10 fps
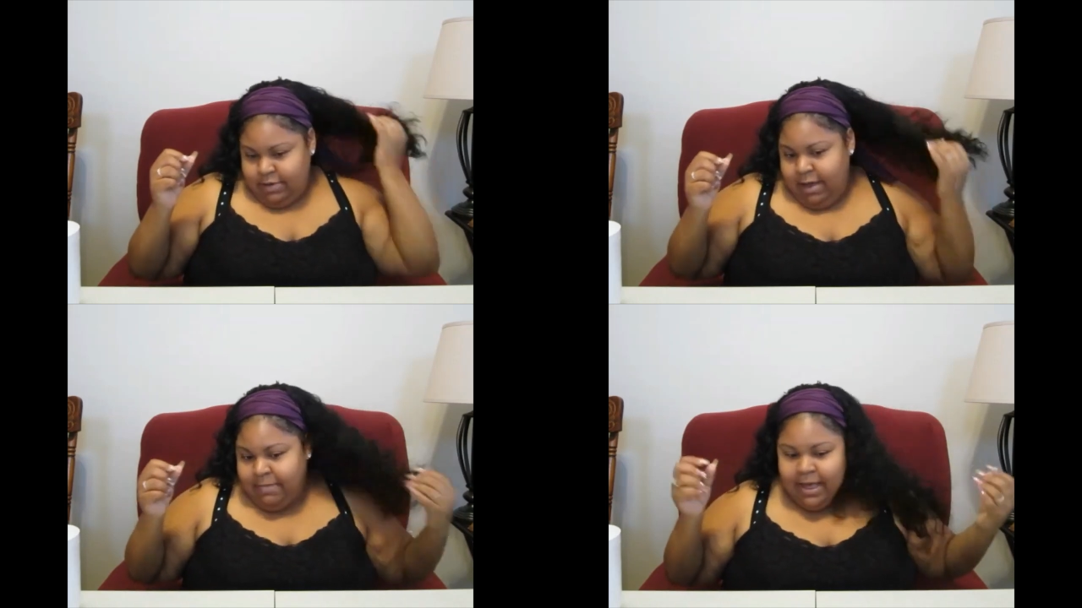
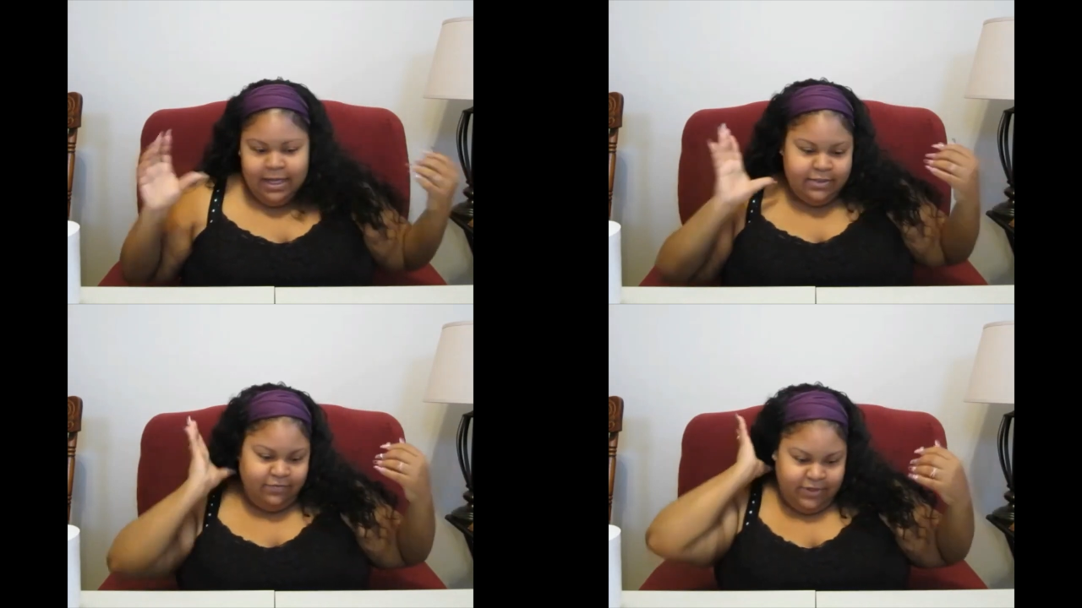why my
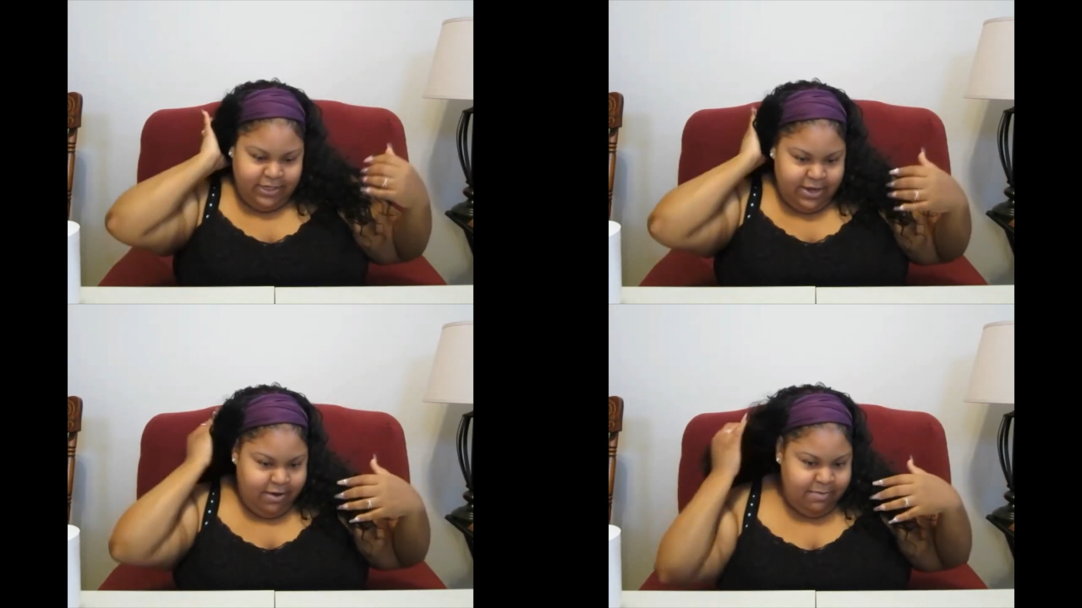other
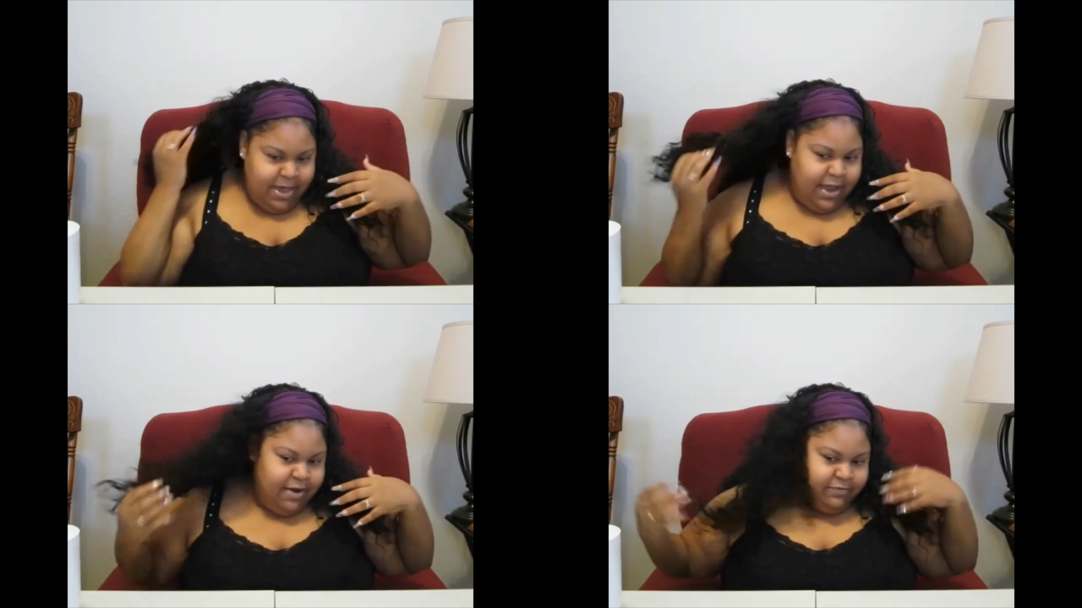video,
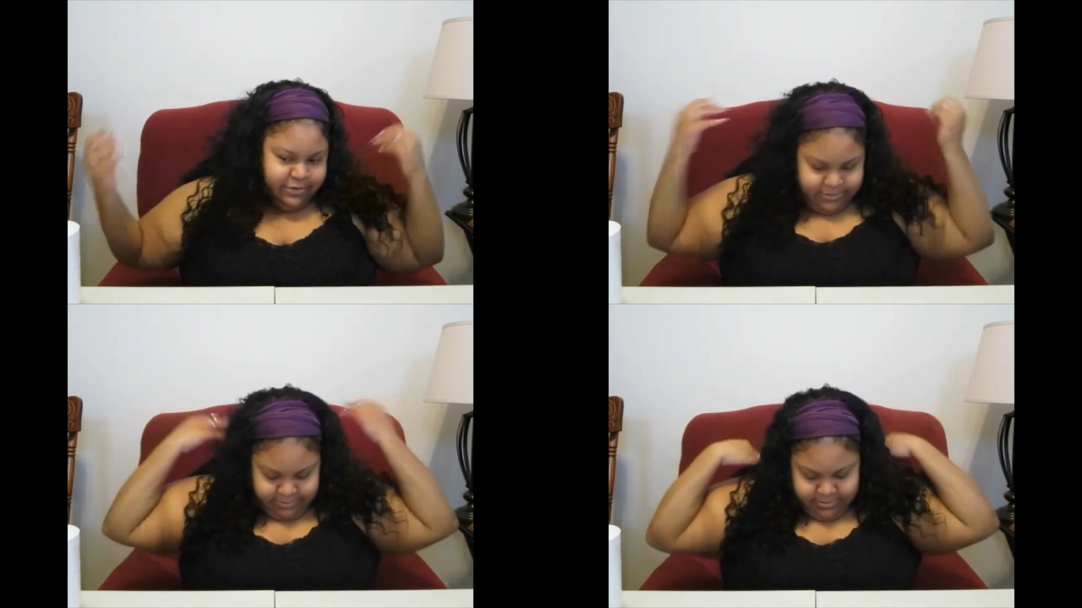my hair
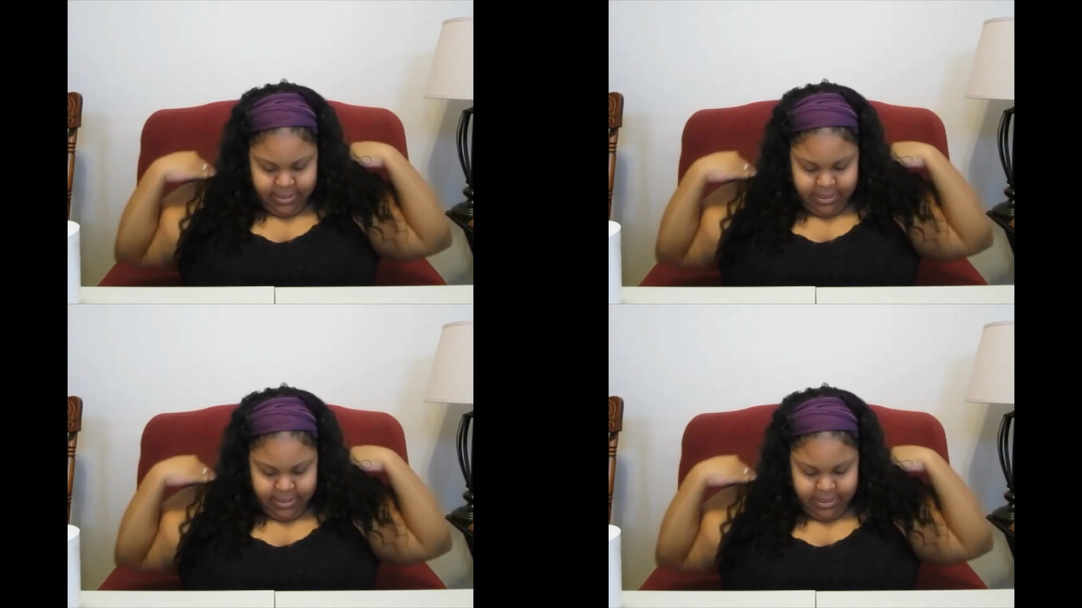was